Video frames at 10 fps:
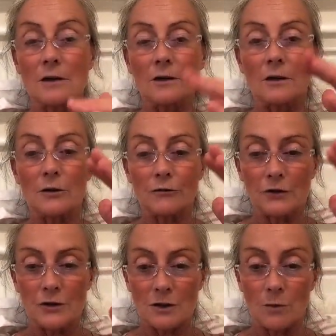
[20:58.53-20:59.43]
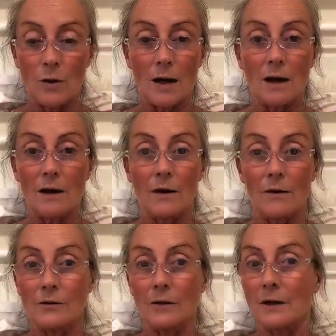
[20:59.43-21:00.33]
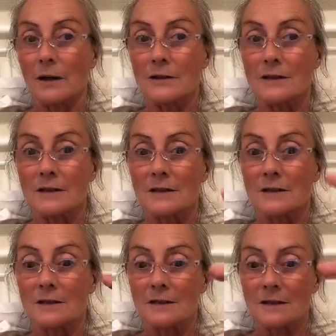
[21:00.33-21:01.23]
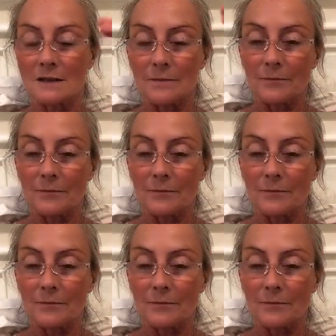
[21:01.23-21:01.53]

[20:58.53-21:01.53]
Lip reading: when you finish them, wow, you're on a zzz.